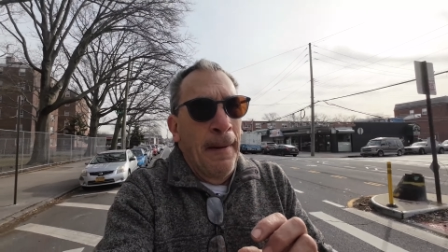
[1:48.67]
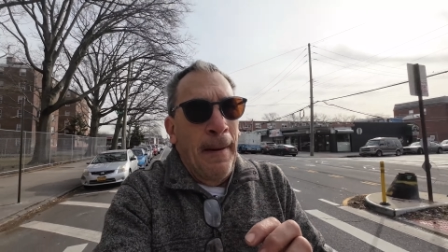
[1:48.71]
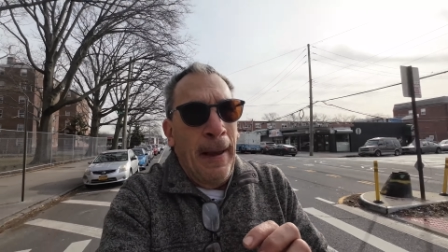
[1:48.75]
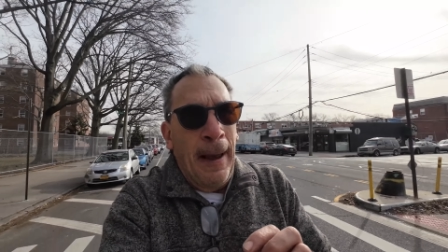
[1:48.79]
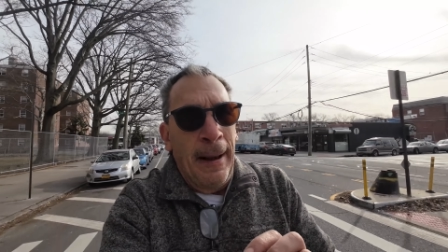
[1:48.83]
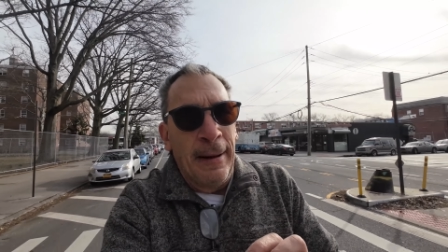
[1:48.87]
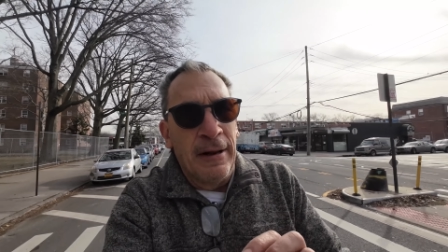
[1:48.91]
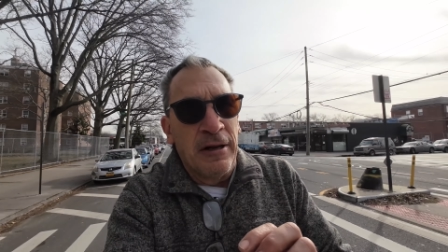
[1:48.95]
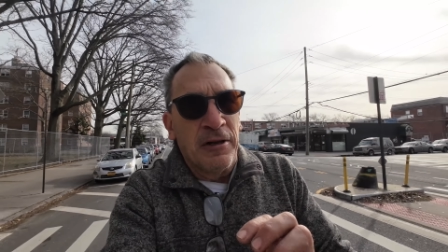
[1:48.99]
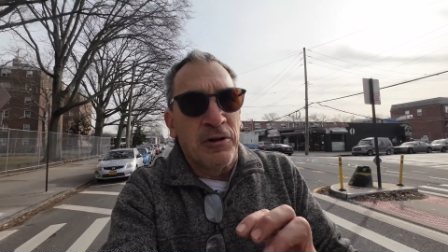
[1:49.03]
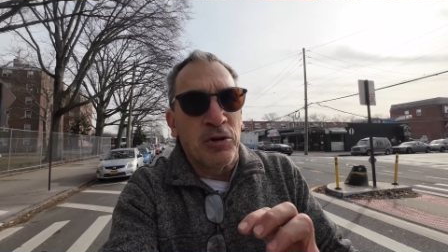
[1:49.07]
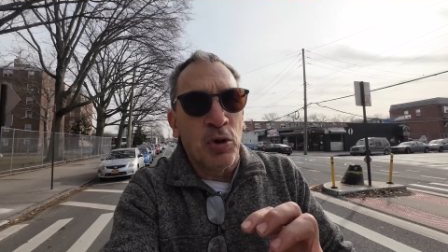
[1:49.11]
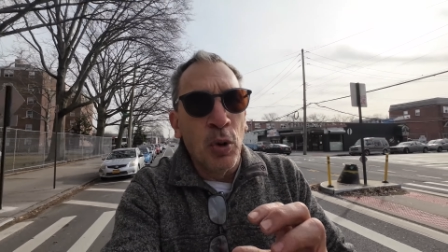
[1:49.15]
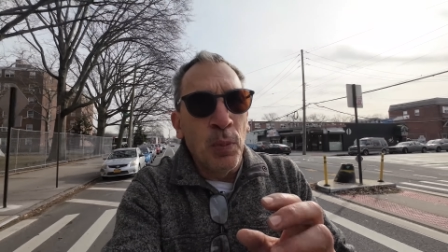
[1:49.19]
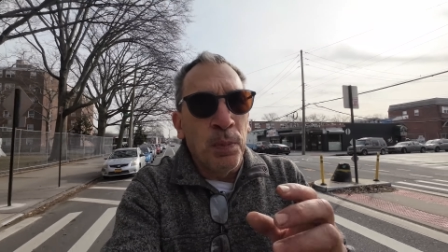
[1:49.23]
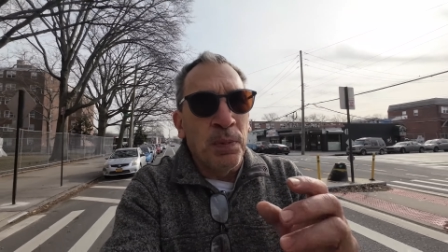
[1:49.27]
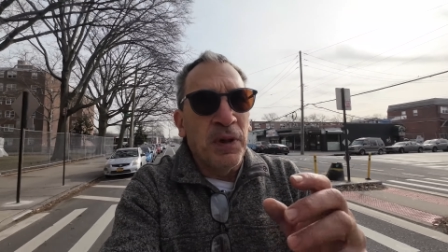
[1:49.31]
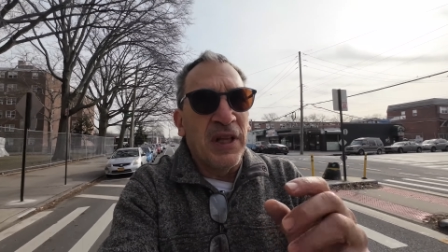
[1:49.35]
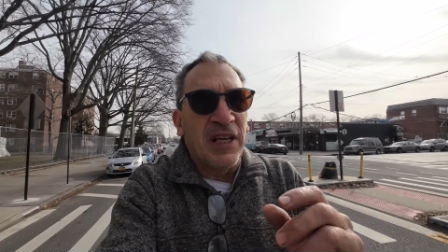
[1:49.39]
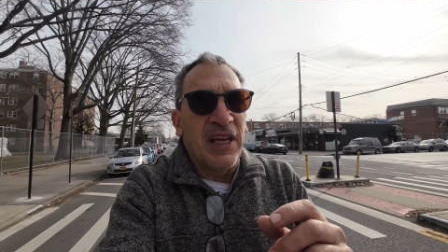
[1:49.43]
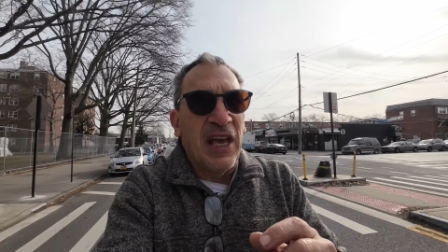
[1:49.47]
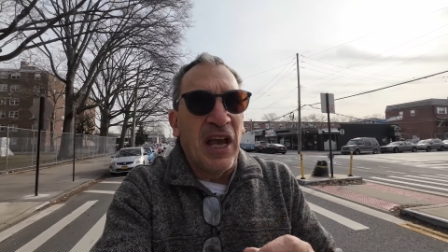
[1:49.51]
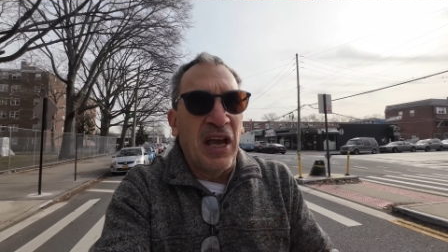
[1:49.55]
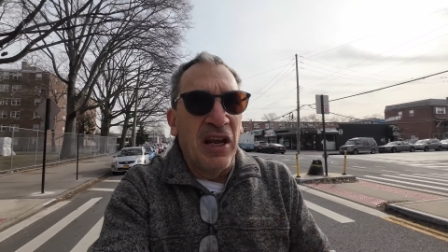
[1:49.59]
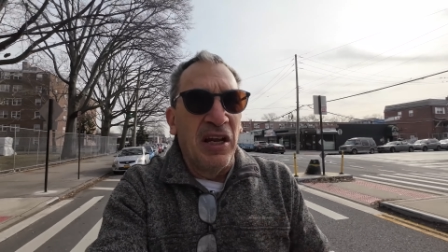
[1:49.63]
and
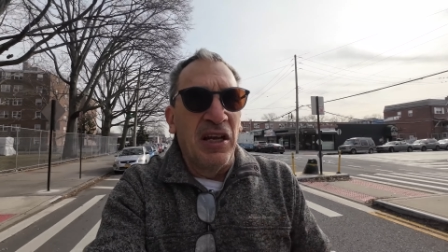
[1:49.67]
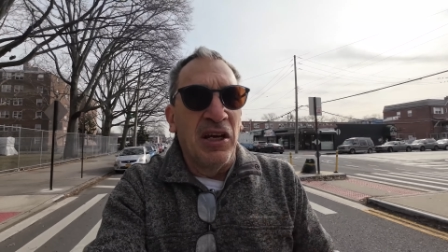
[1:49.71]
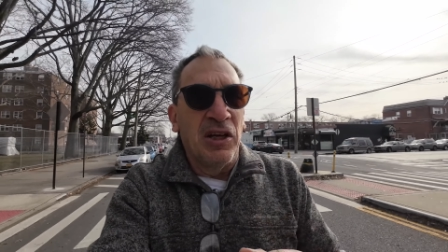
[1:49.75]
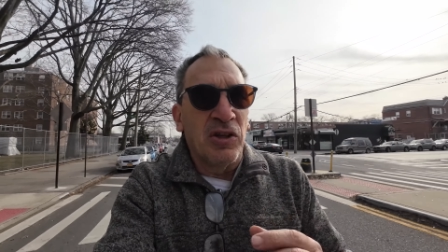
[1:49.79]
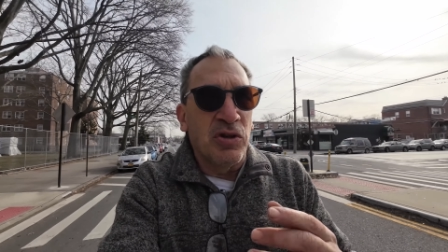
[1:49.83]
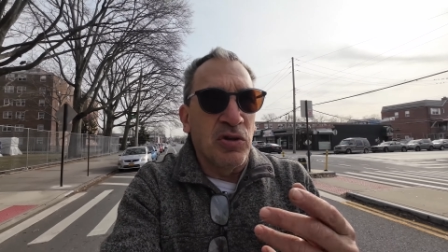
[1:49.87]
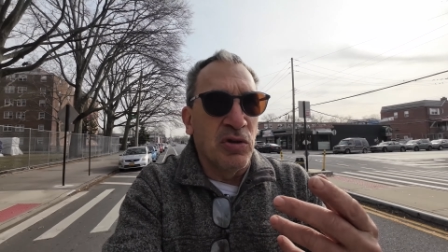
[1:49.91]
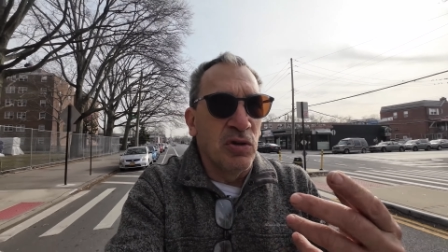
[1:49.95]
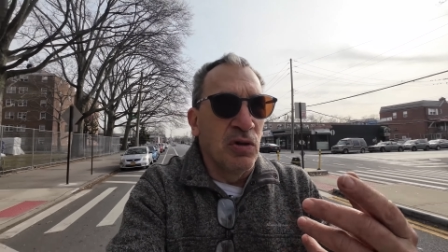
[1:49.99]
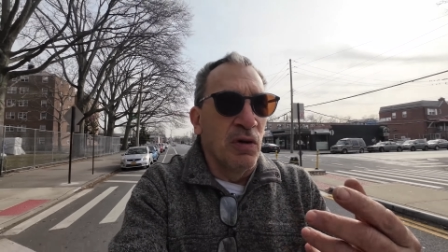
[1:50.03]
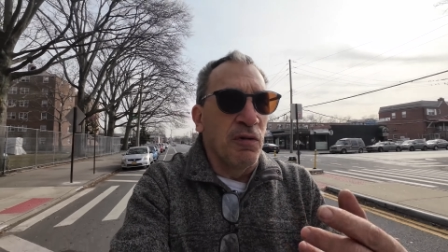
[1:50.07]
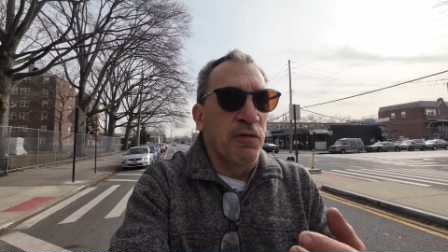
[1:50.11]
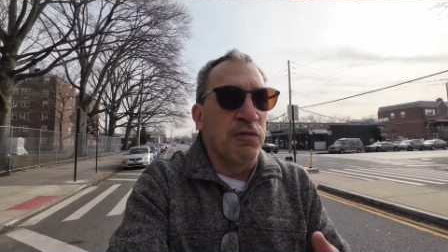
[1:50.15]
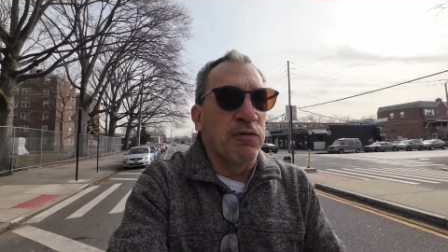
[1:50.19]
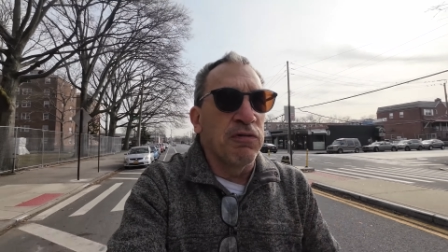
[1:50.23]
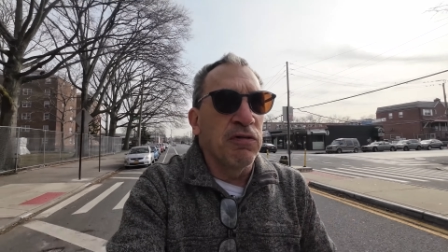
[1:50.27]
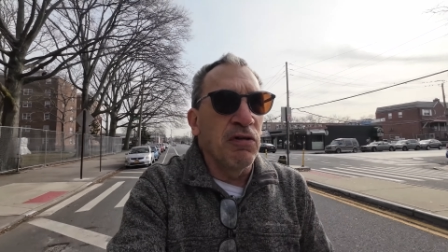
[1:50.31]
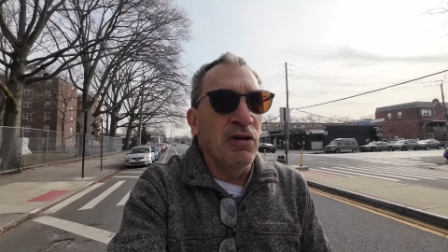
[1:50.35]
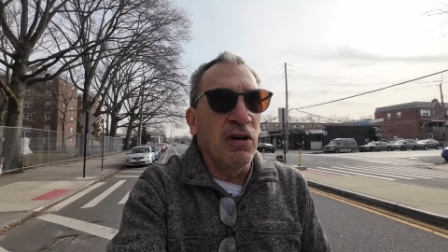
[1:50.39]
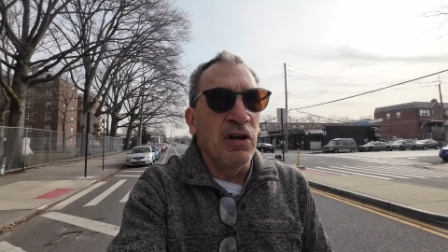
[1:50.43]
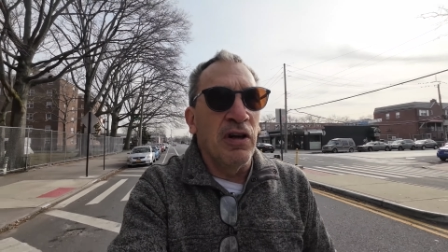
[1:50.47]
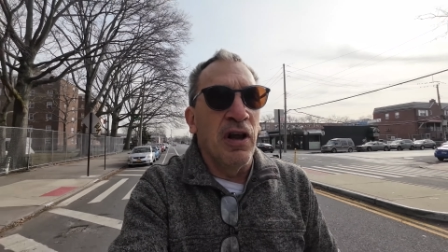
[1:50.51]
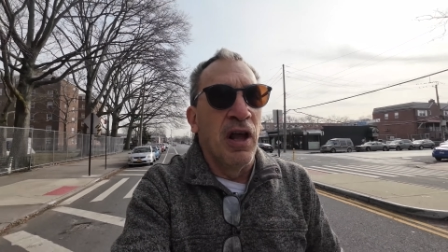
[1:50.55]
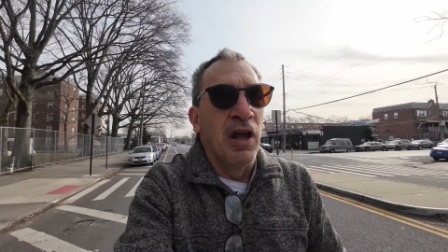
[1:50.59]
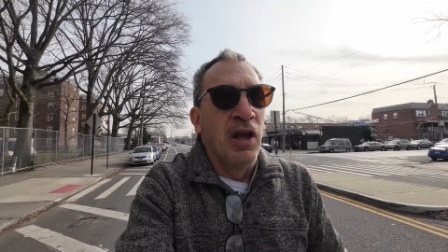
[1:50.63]
duplicating it to the
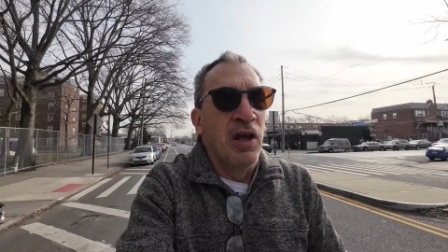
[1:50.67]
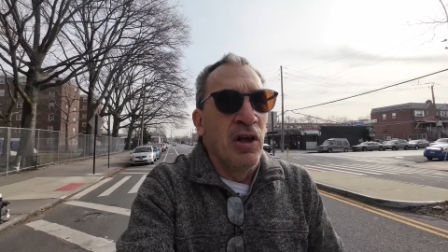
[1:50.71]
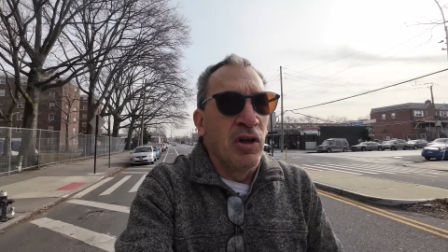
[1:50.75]
front.